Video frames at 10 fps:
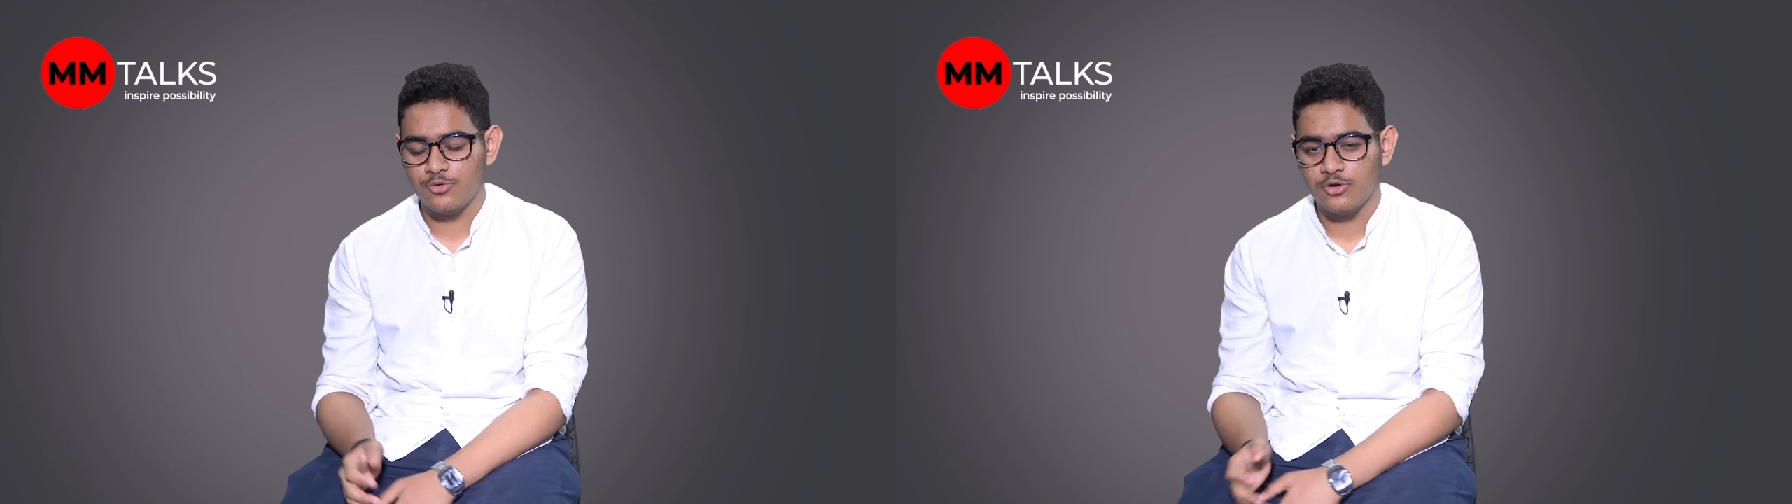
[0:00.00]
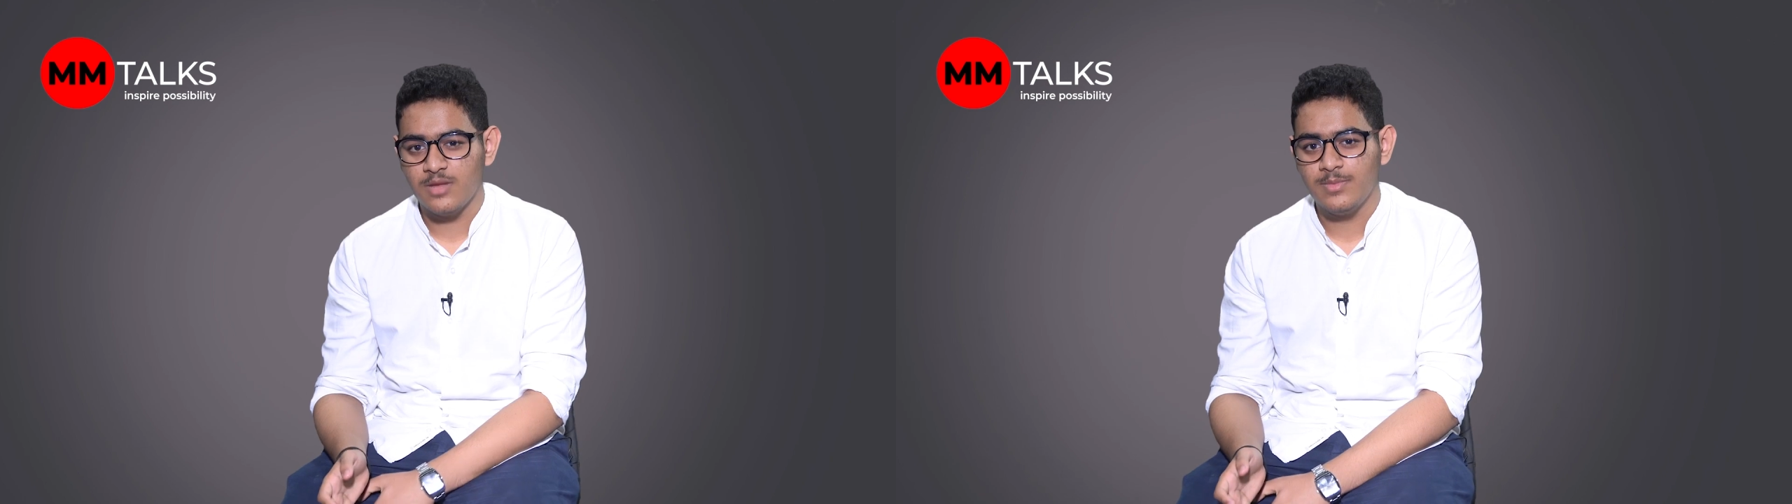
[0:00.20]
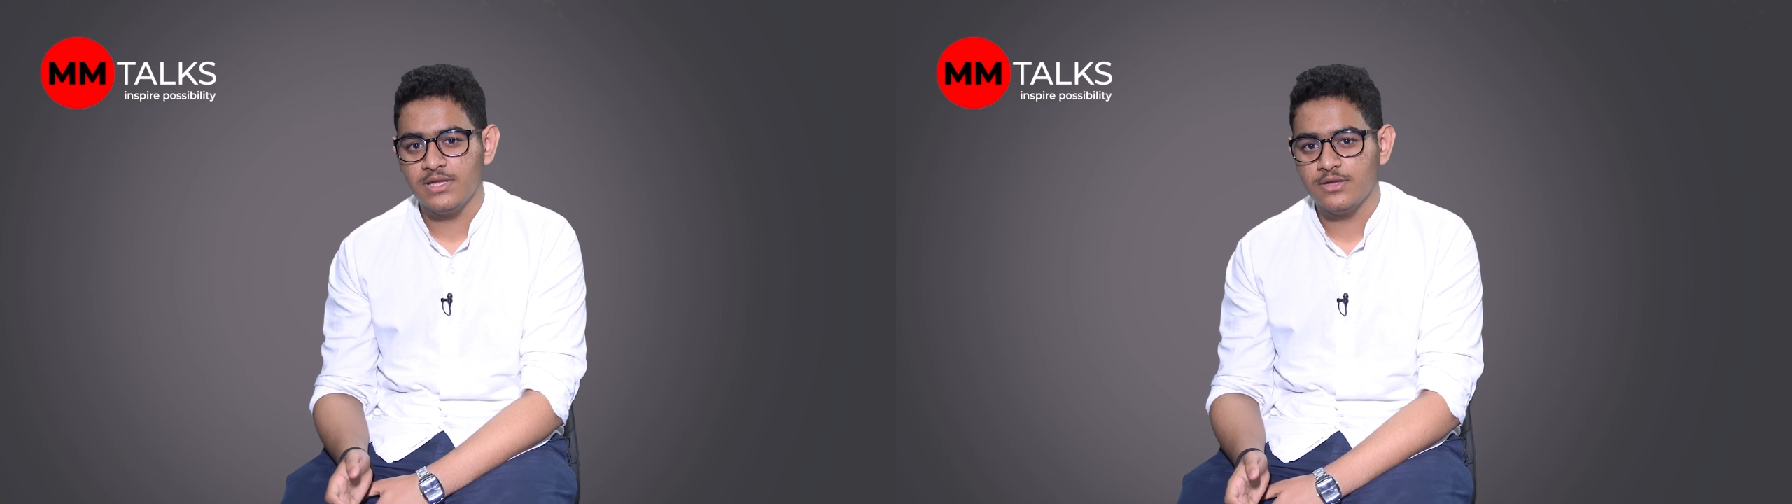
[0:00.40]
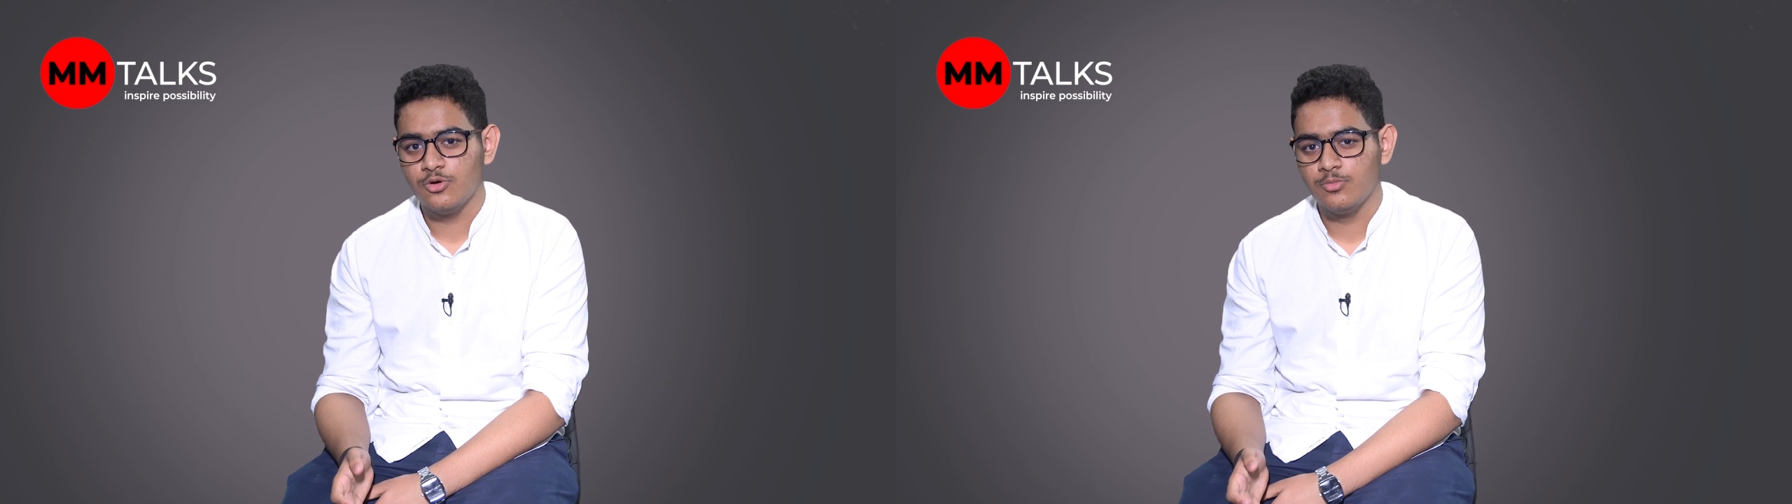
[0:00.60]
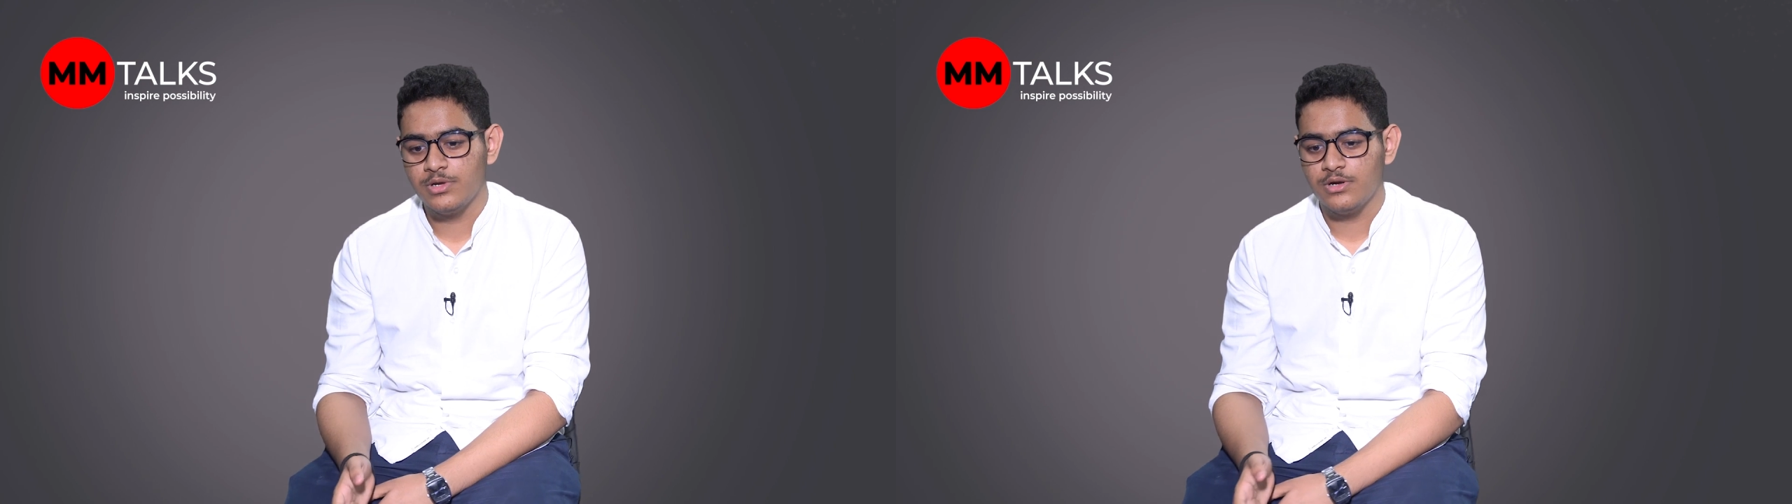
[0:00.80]
Programming can
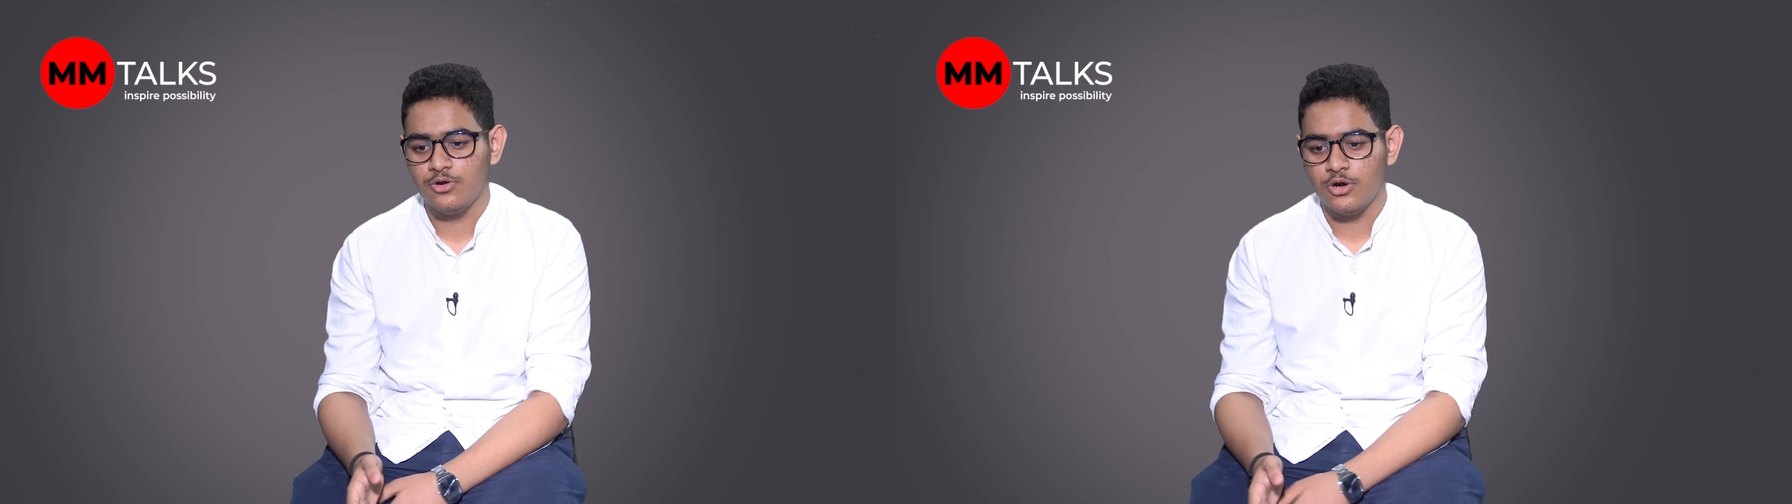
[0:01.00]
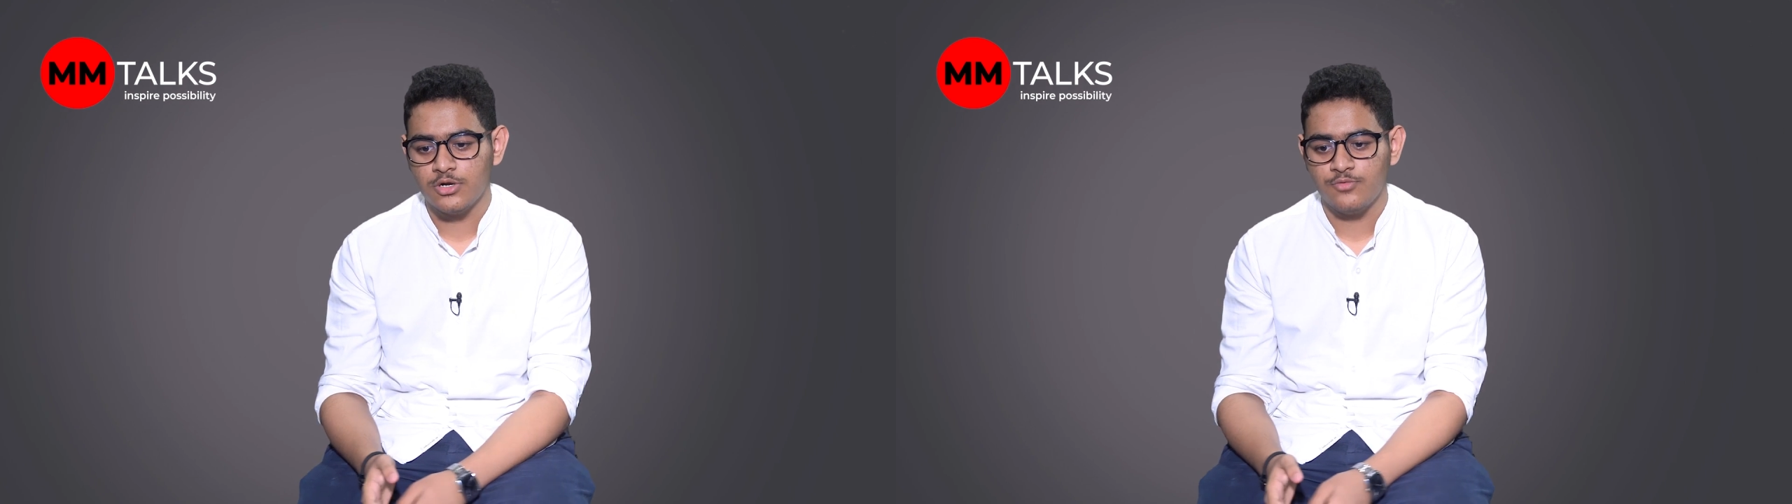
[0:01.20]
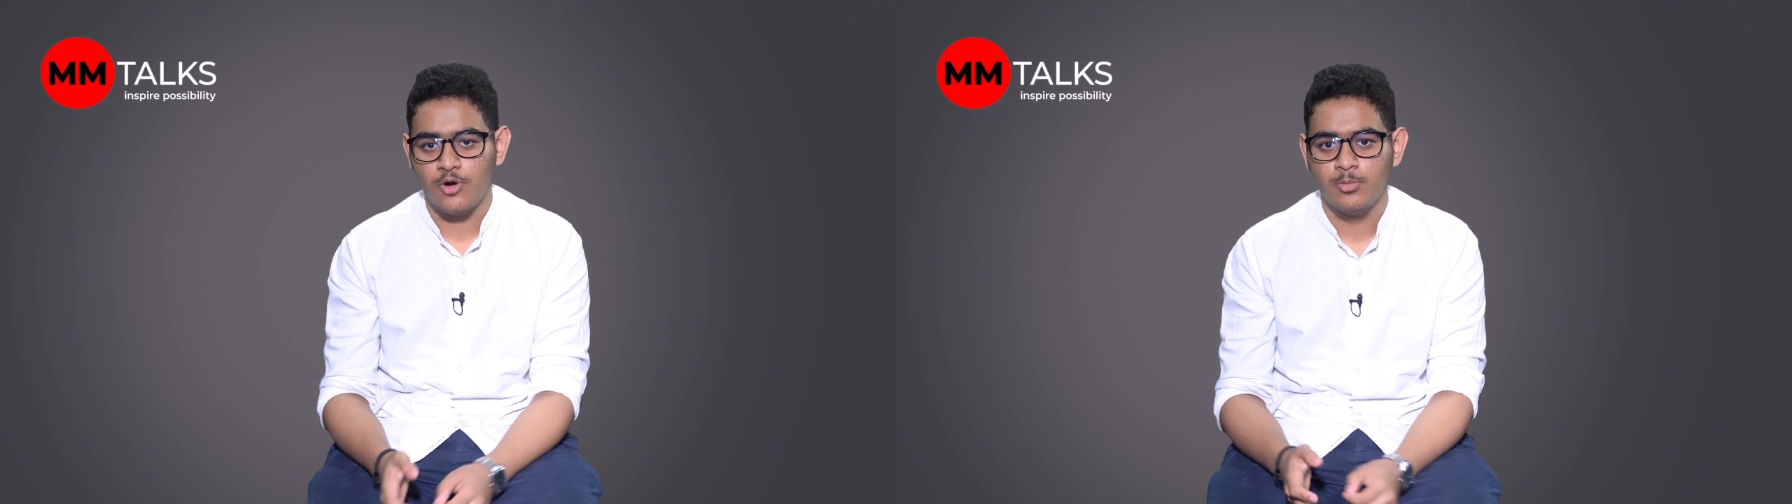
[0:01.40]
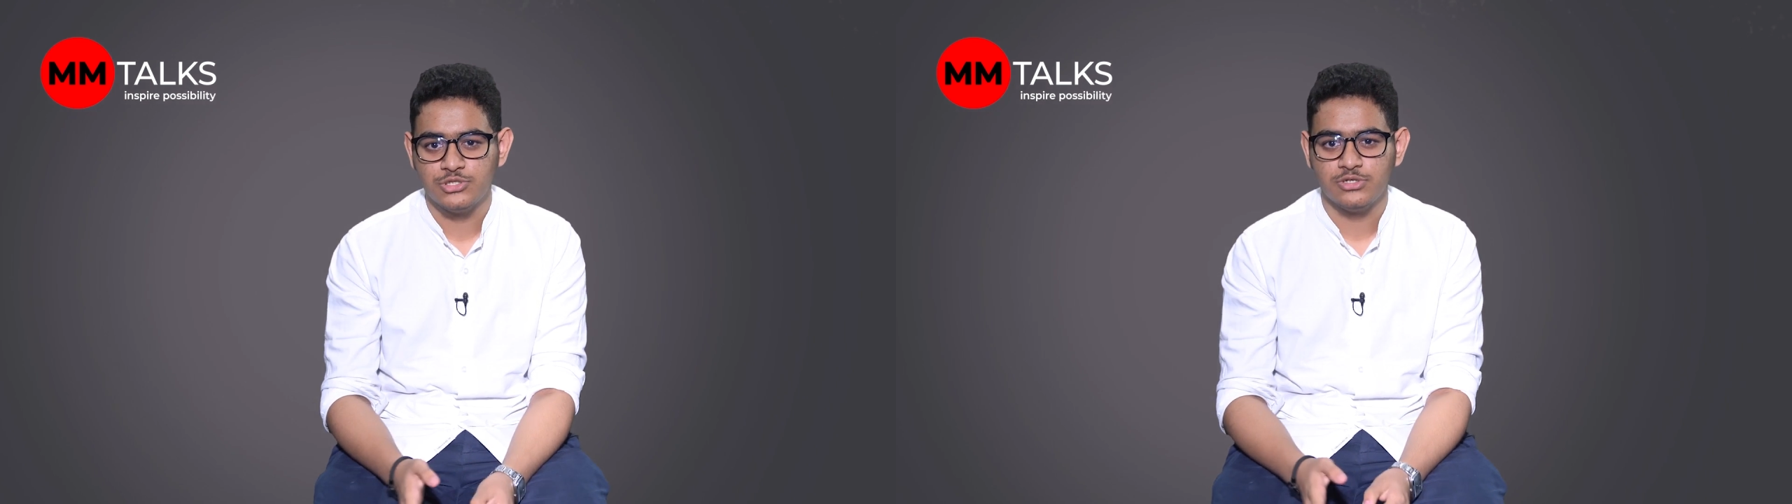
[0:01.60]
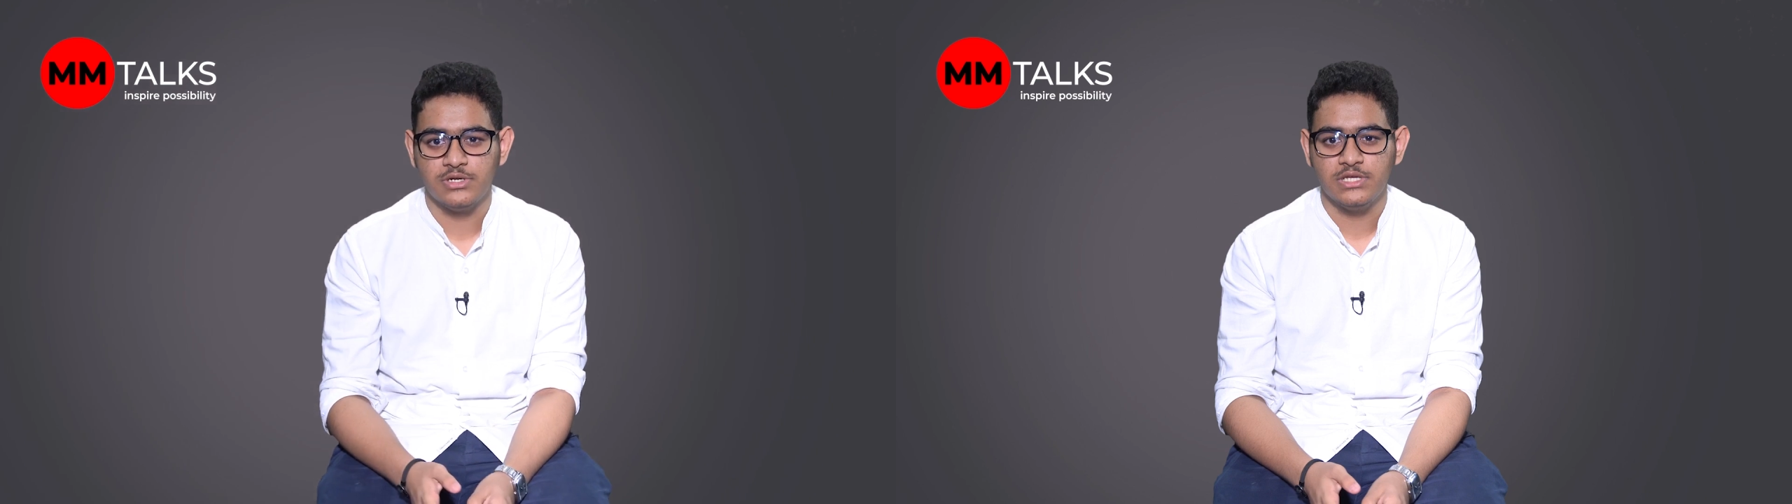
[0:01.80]
open a lot of
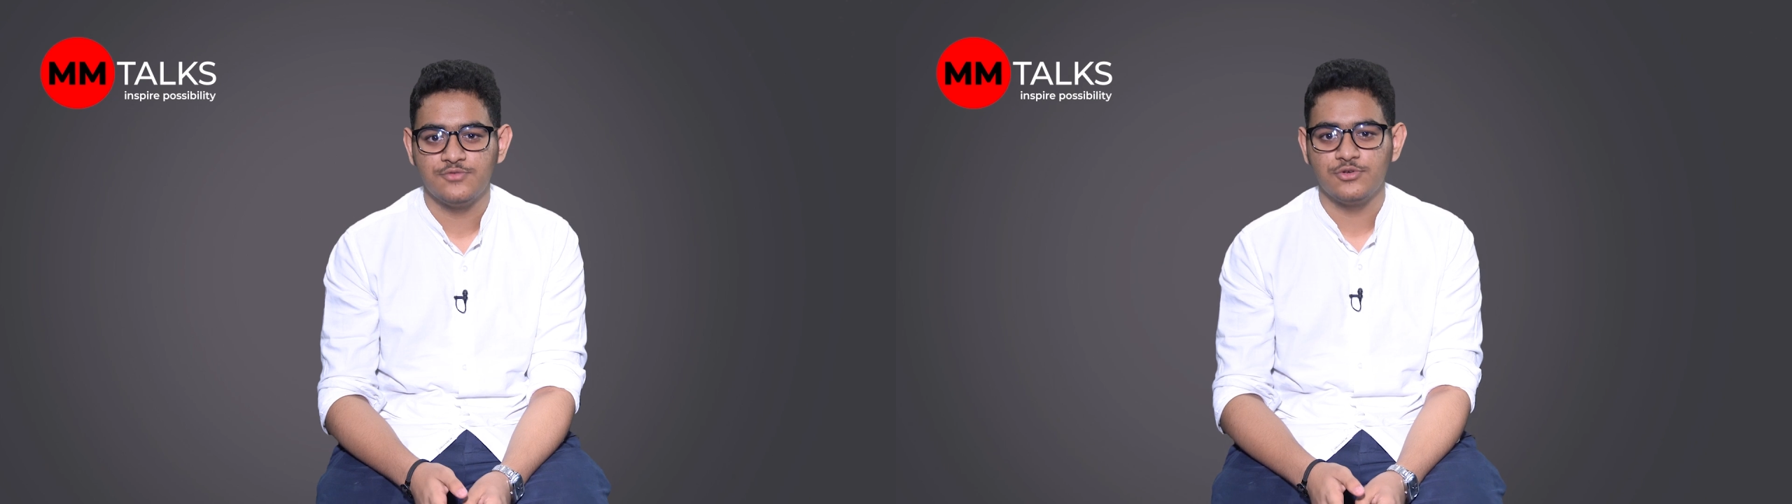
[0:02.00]
opportunities